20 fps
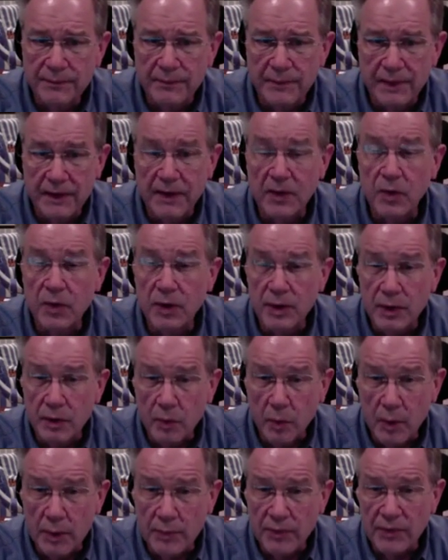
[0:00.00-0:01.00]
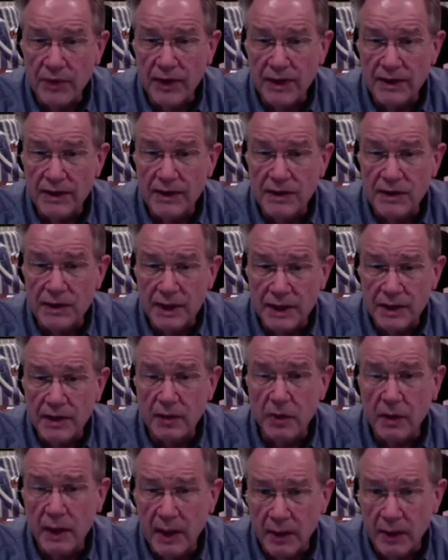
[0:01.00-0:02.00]
They go to your website to check
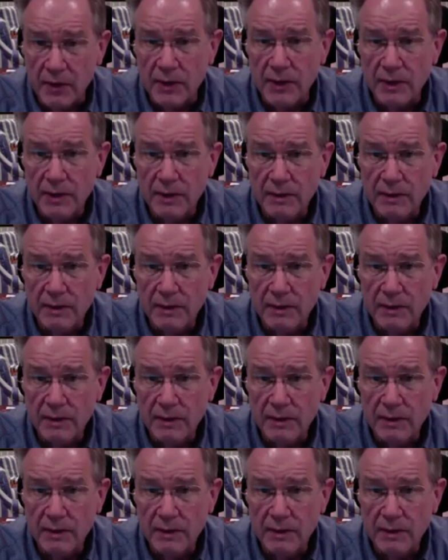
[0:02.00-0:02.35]
you out.